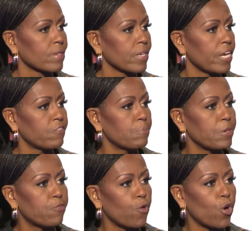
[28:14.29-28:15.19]
Even
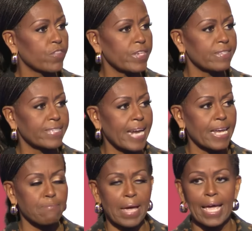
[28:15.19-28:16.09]
before these
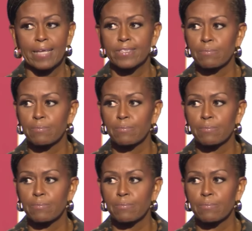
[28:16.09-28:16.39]
state bans,